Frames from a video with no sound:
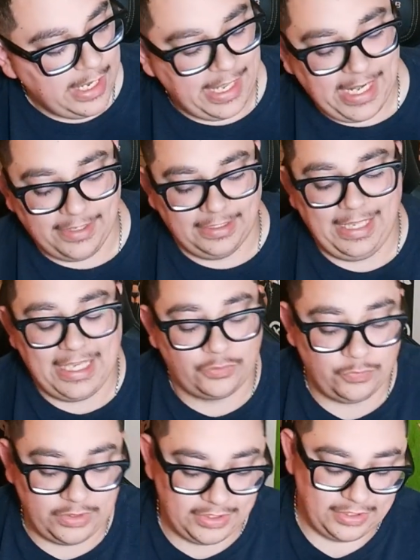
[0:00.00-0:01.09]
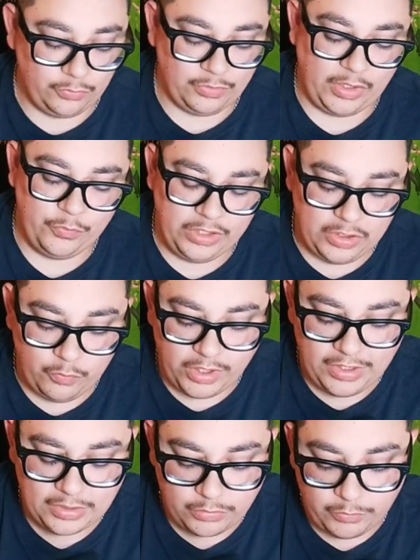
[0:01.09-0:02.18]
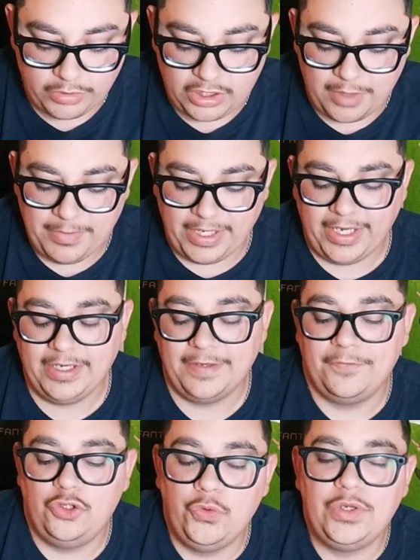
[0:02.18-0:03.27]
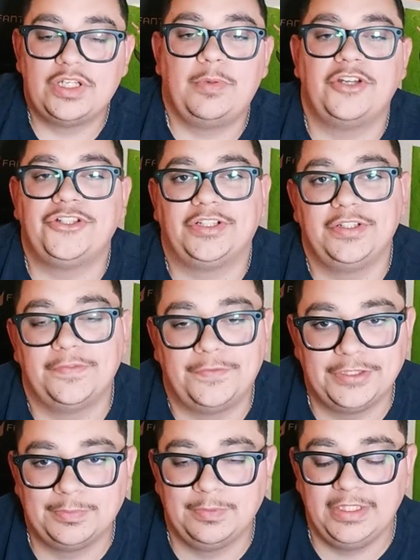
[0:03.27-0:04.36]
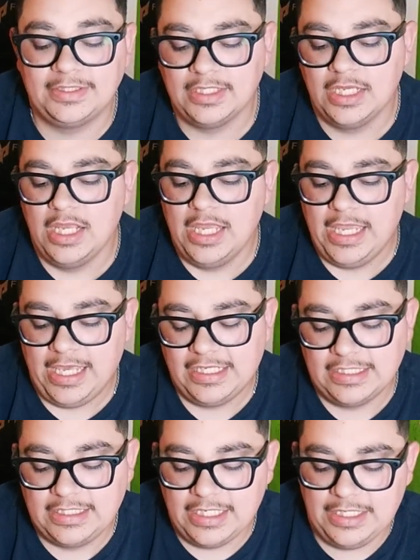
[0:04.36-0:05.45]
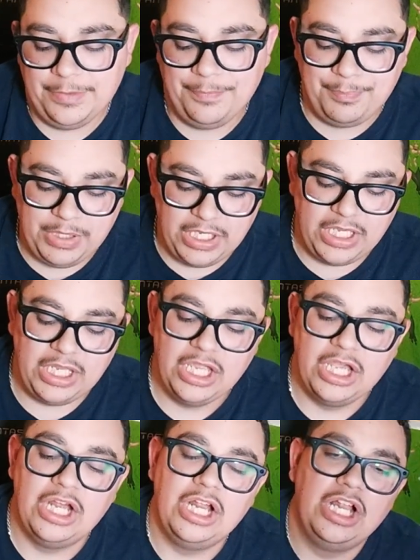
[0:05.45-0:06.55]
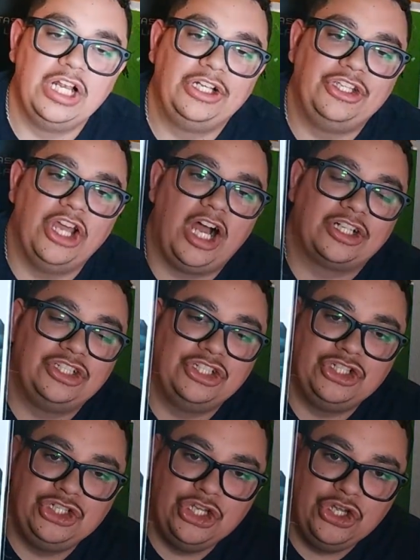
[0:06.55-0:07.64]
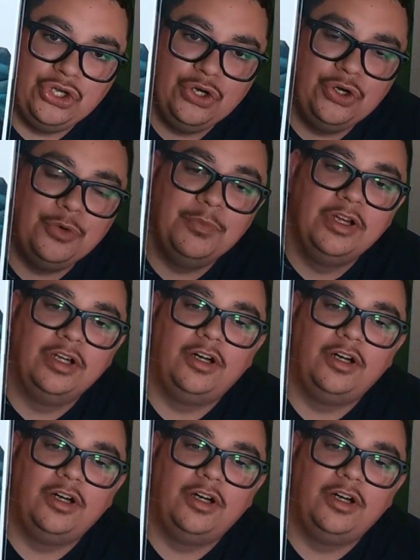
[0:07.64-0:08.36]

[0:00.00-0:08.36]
And now the last one, this is the one I really wanted. This was what caught my eye of doing this project in the first place. It is gonna be Doctor Doom.